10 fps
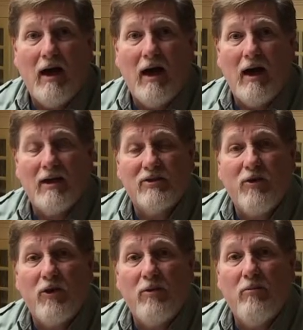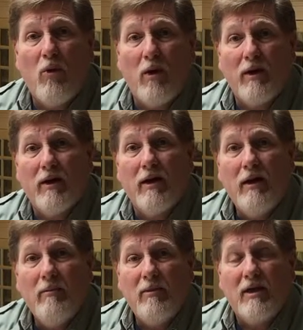Uh, it's very important
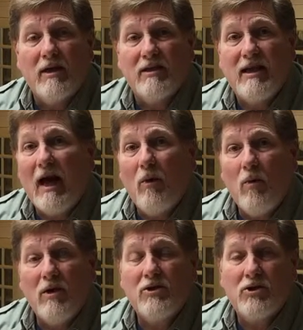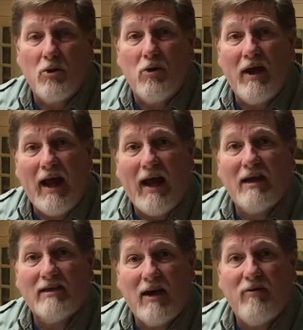because not one store
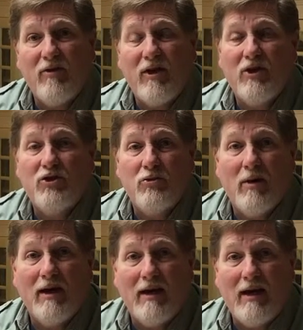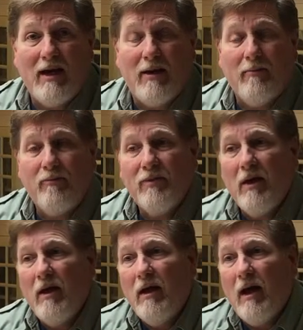has everything that you might need.
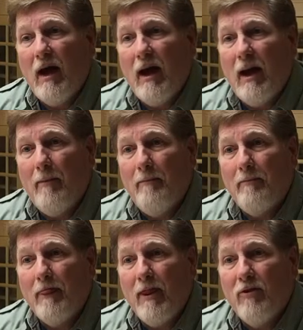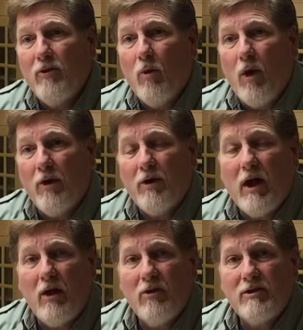Um, the
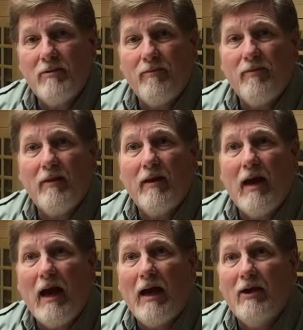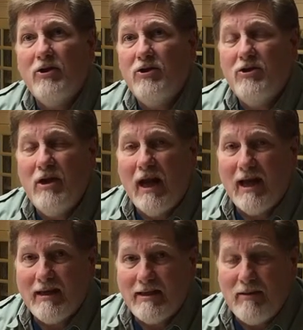watercolors, I
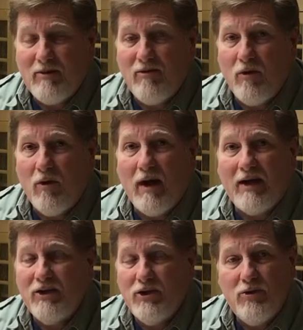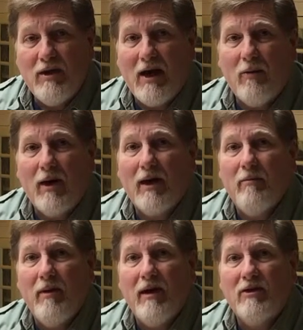like I said before, I do not
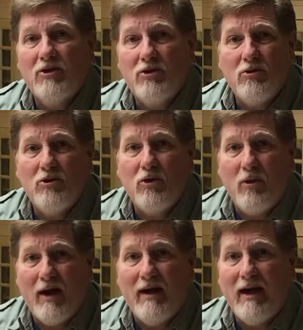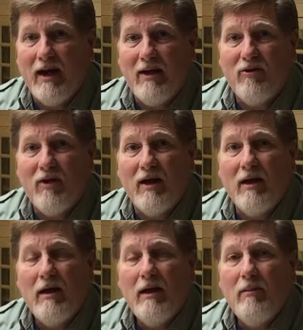recommend student grade anything
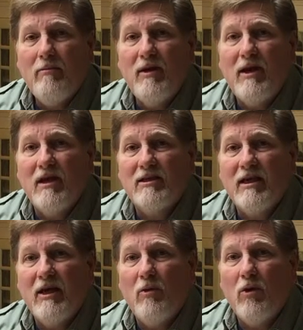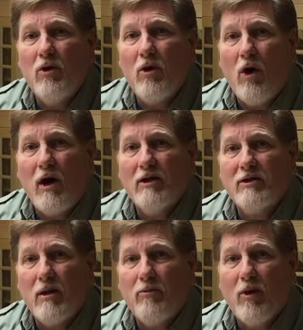because it will
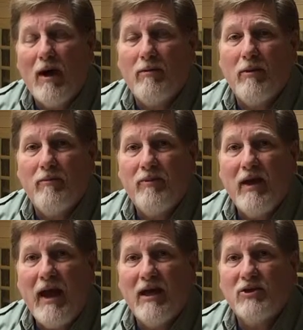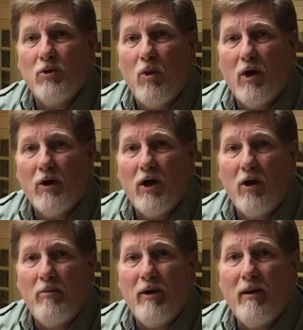cause a problem. As the
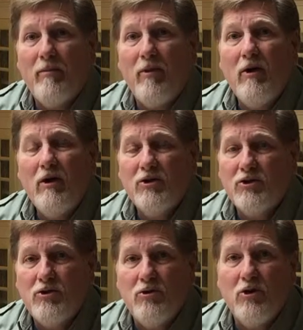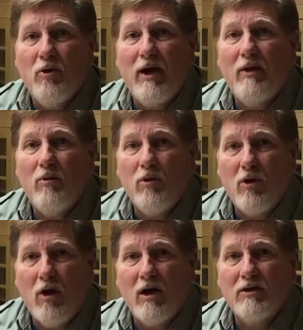watercolor paper, student grade will
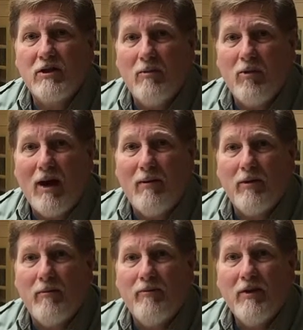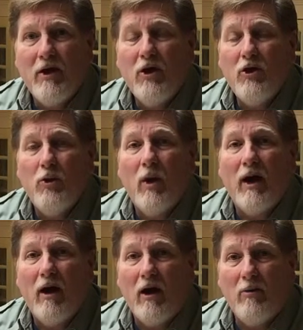cause a problem. You
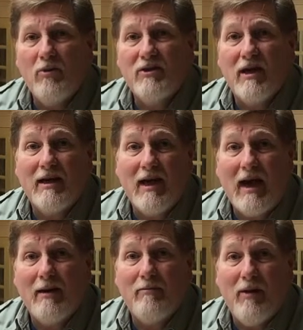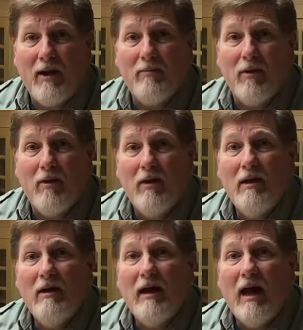want 100% cotton paper.
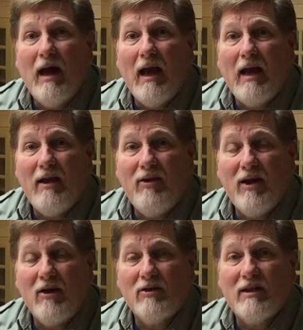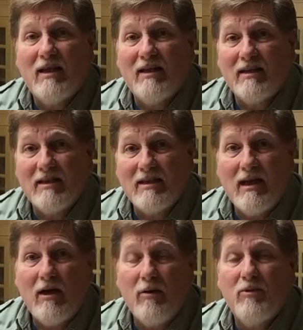Anything else that doesn't
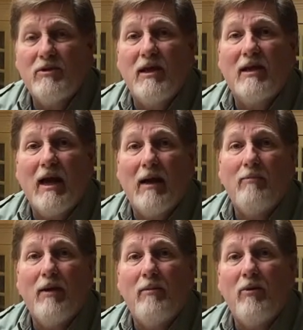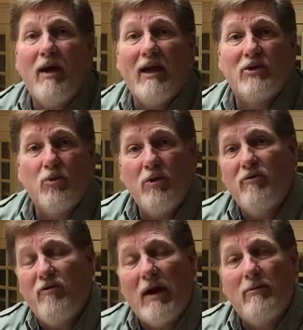say 100% cotton paper has
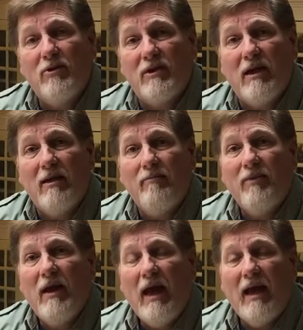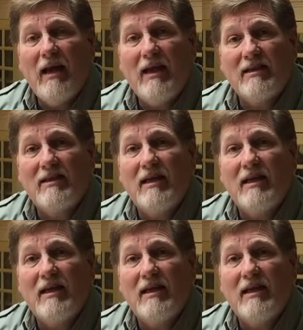wood fibers in it and it has a